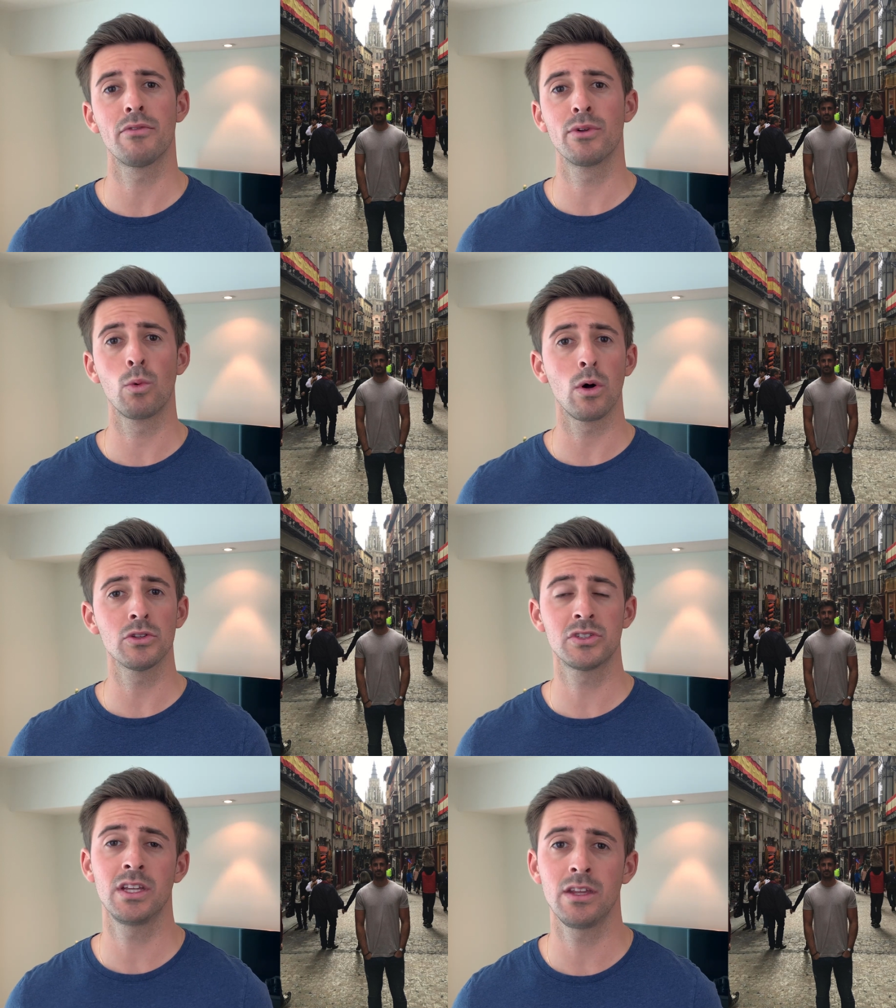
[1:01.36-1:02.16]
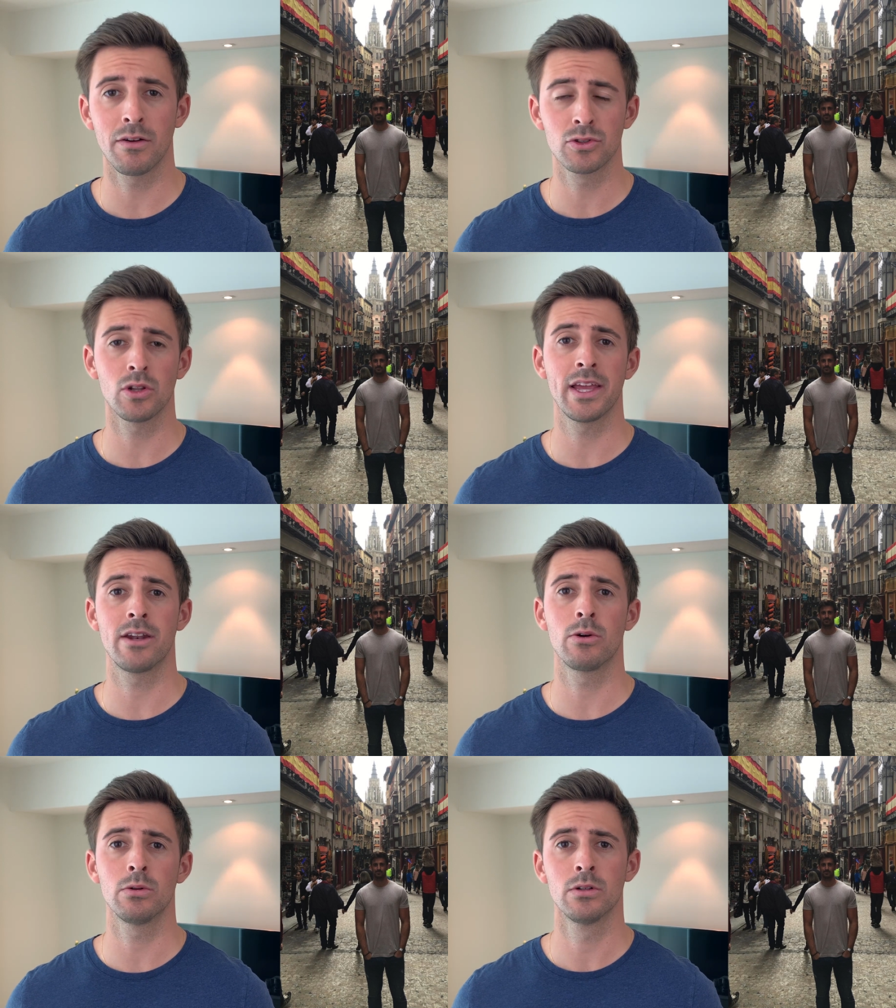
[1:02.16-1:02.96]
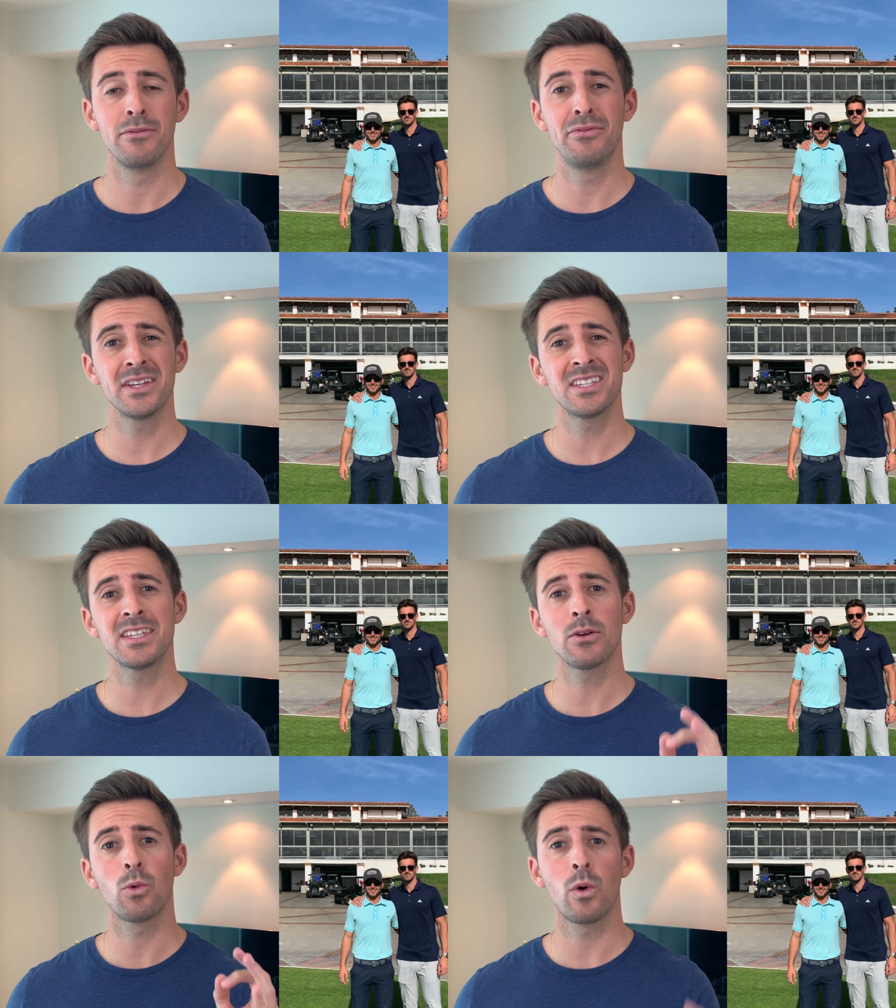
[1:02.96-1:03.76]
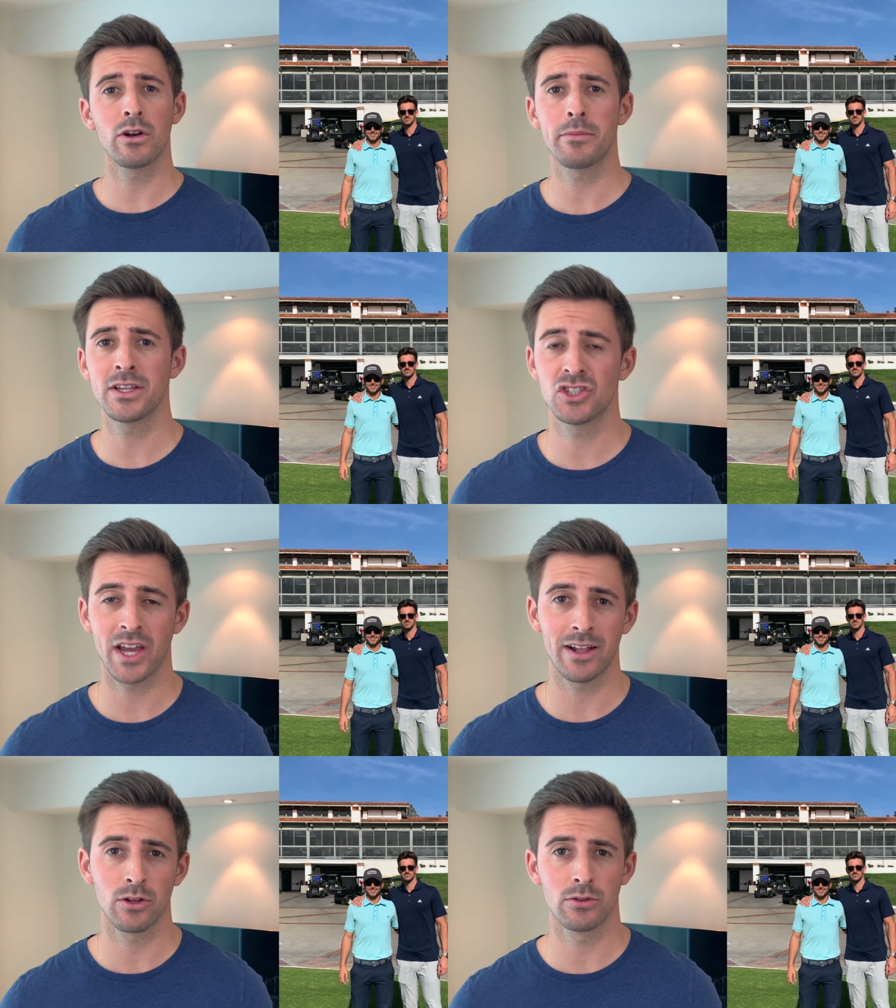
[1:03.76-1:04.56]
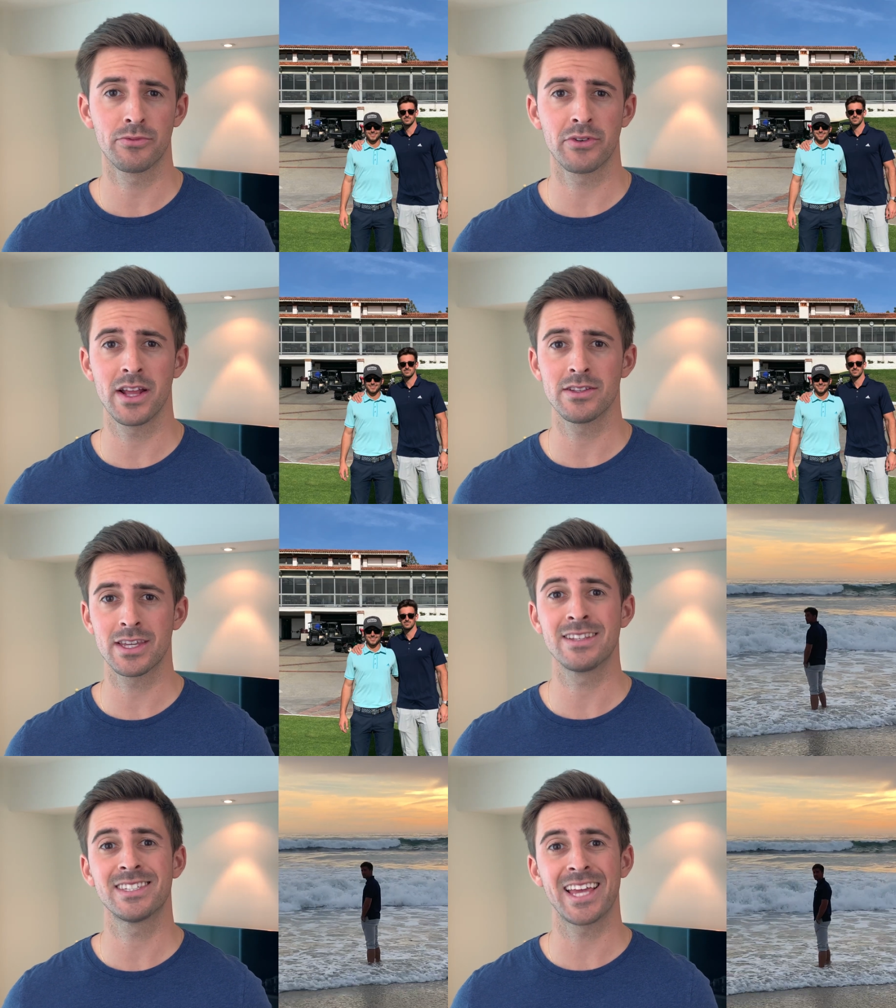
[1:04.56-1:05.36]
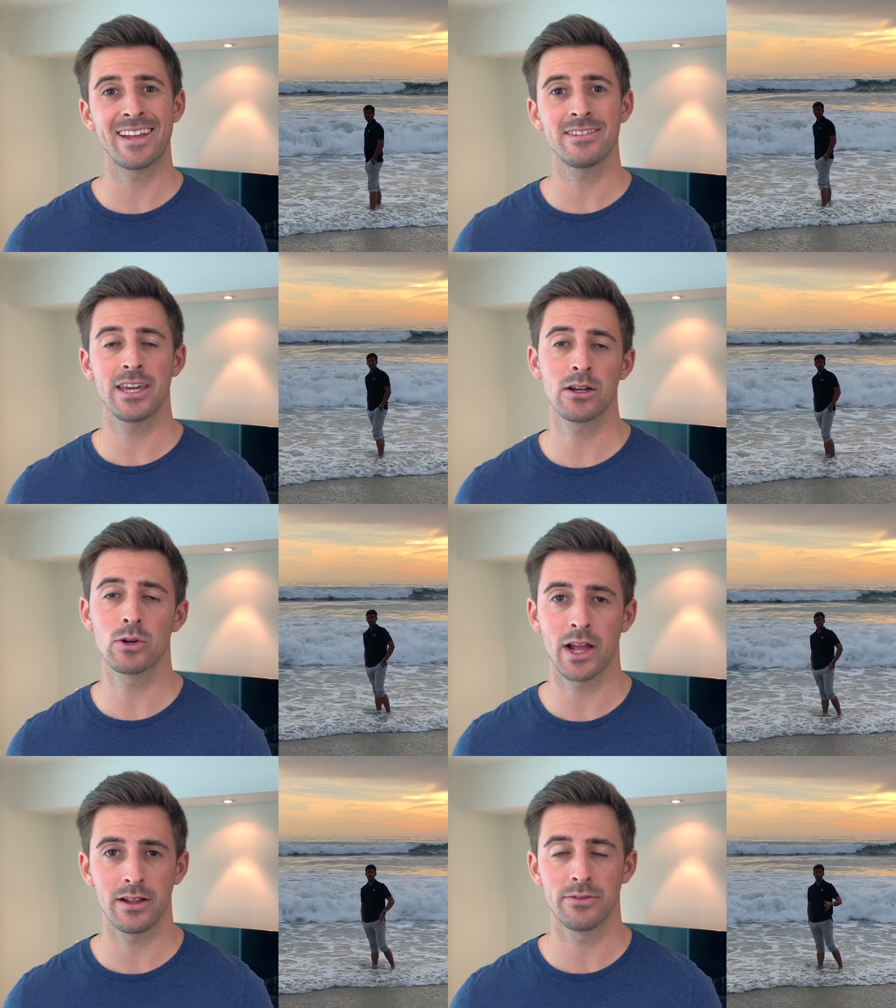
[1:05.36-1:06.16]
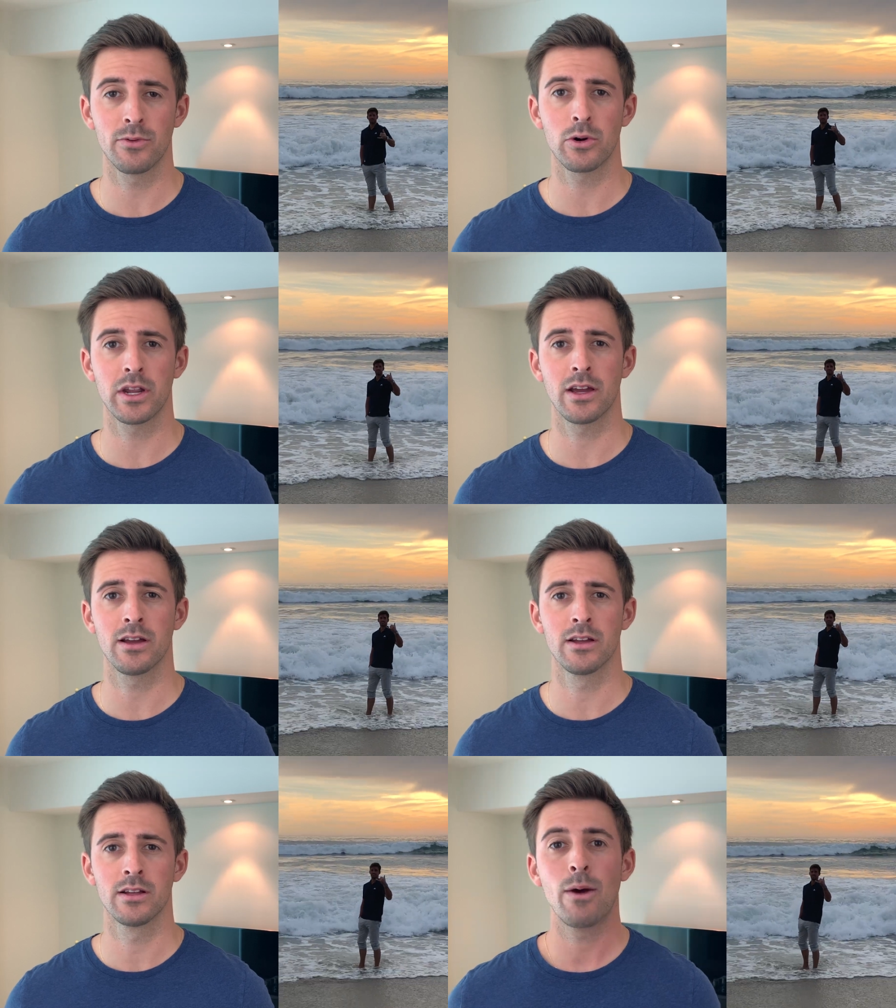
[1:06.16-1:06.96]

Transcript: of the walled city of Toledo, visited one of my childhood friends in San Diego, California,